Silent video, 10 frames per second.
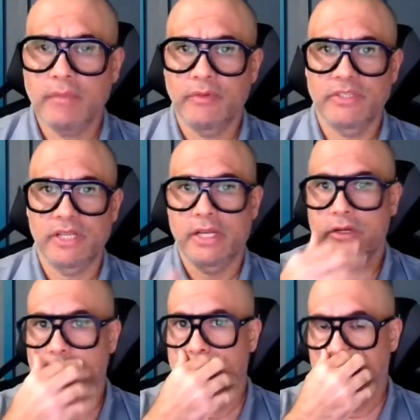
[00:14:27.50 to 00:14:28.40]
type of
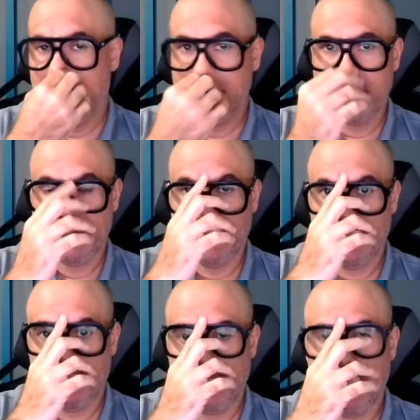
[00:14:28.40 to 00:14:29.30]
scenarios, there may
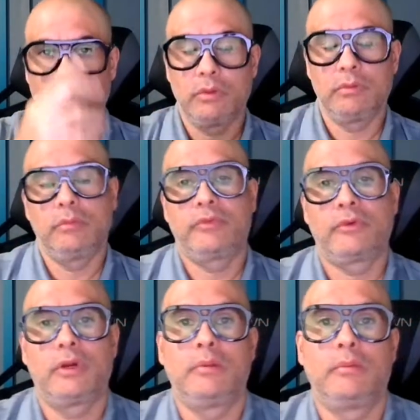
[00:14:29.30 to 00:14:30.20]
be people
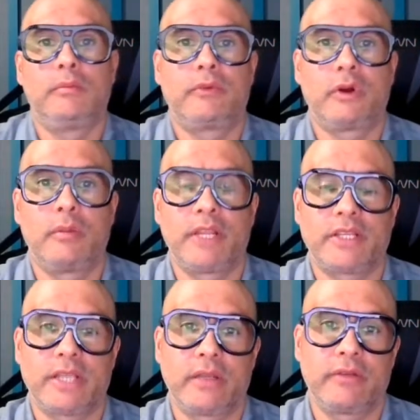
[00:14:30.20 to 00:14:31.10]
from
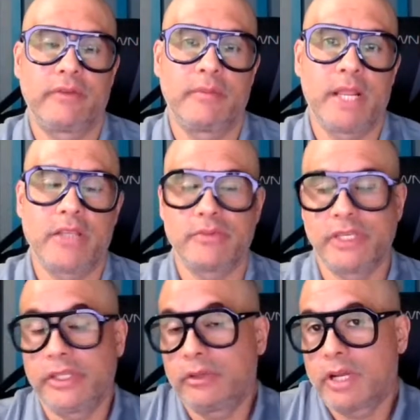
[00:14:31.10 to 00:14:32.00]
executive and
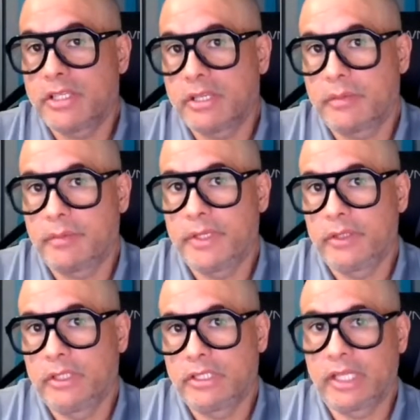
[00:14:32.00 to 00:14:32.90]
management interested in
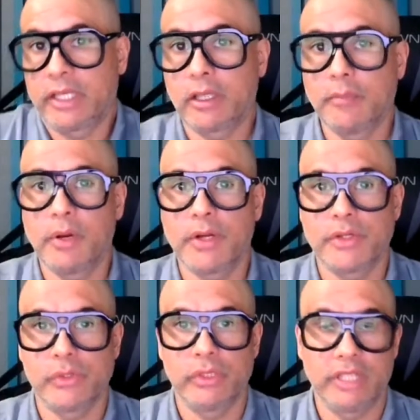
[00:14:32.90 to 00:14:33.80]
being the technical
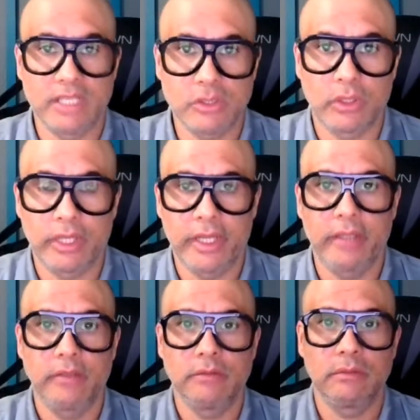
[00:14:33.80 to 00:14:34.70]
part too, and that's
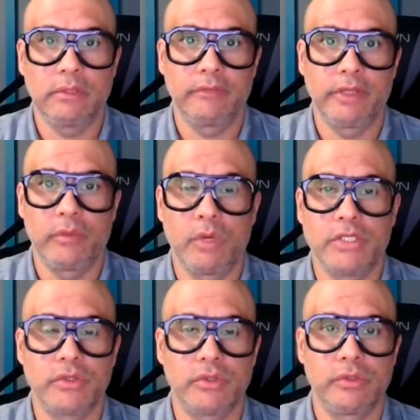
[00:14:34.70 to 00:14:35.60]
okay. If they
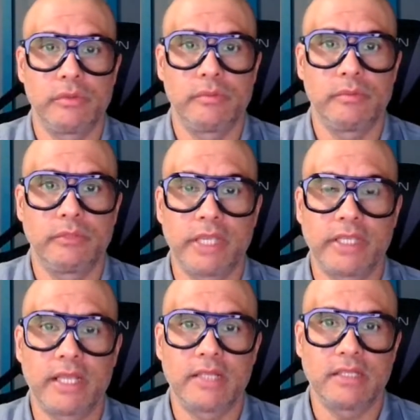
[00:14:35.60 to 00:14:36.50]
want to
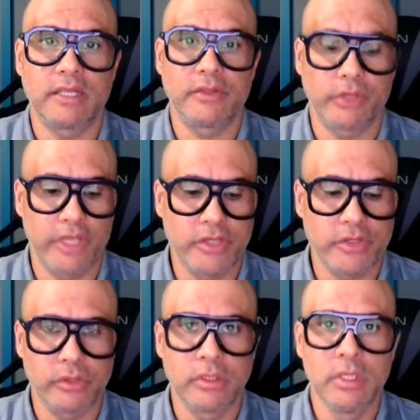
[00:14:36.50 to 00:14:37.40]
take that as an
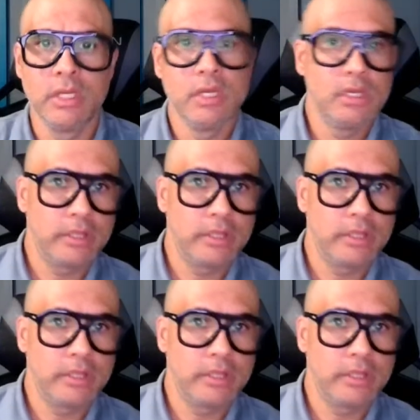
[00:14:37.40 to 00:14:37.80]
education,